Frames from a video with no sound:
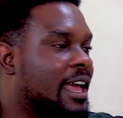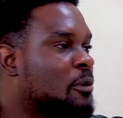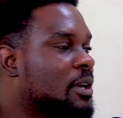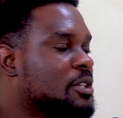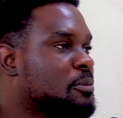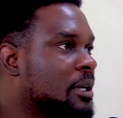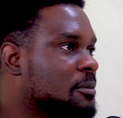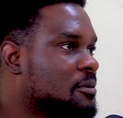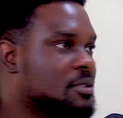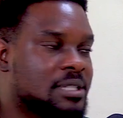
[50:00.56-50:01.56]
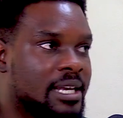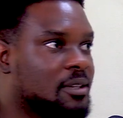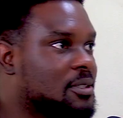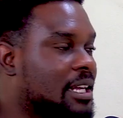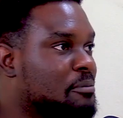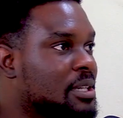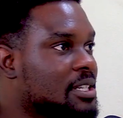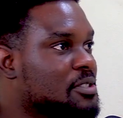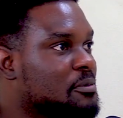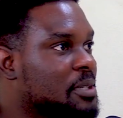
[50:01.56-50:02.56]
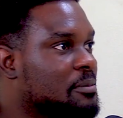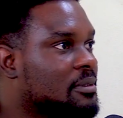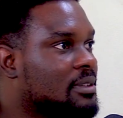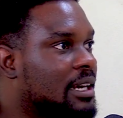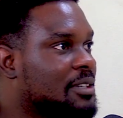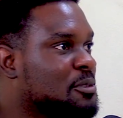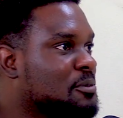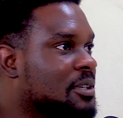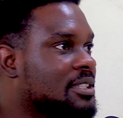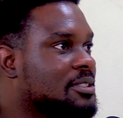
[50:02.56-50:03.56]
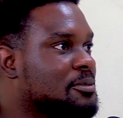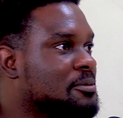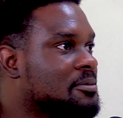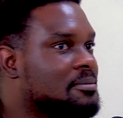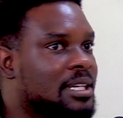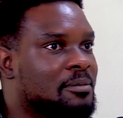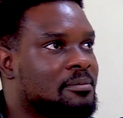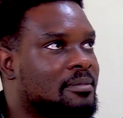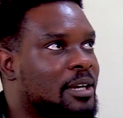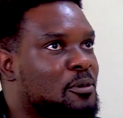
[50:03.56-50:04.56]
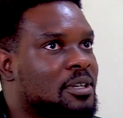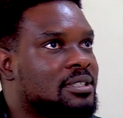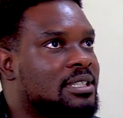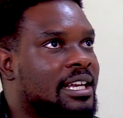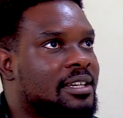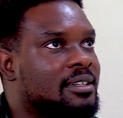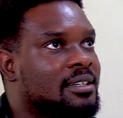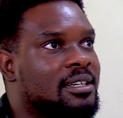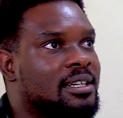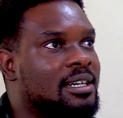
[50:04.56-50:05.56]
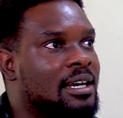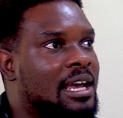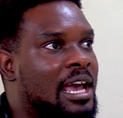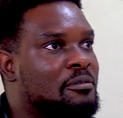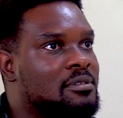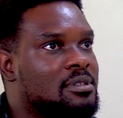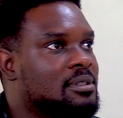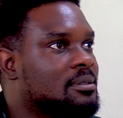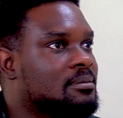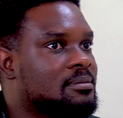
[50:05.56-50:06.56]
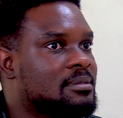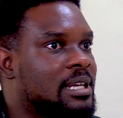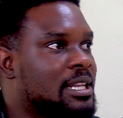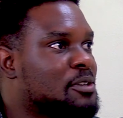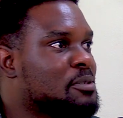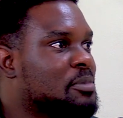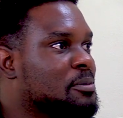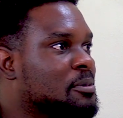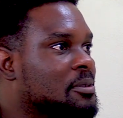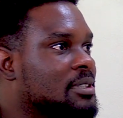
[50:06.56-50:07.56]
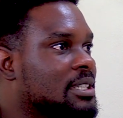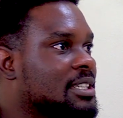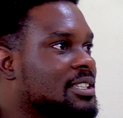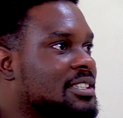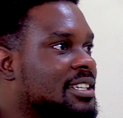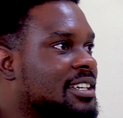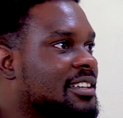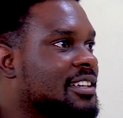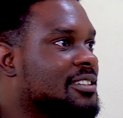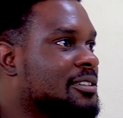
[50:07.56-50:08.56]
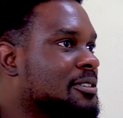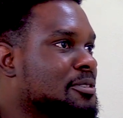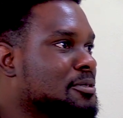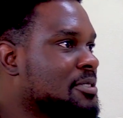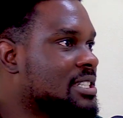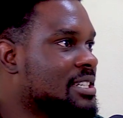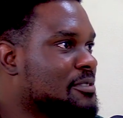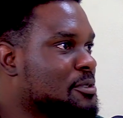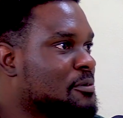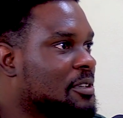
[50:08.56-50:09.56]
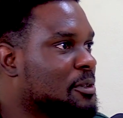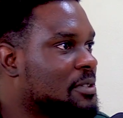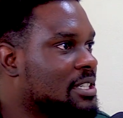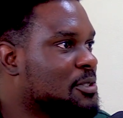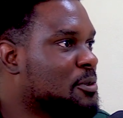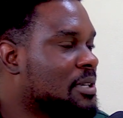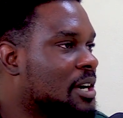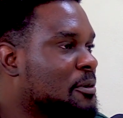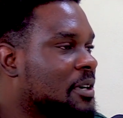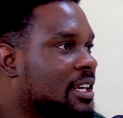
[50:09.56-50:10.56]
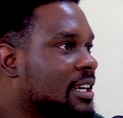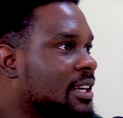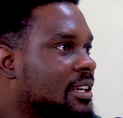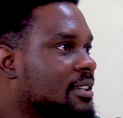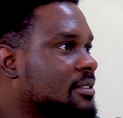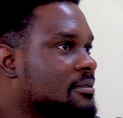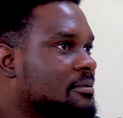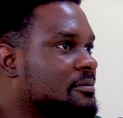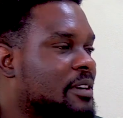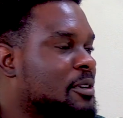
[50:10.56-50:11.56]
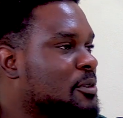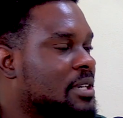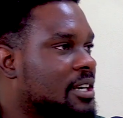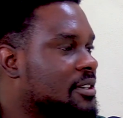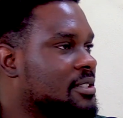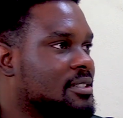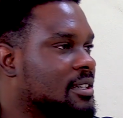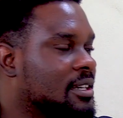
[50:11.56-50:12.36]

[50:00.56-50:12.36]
I want it to be able to scale to like millions of people. I don't want like after 1,000 people to hear that, oh no, the server's overloaded, so now we're getting 500 errors.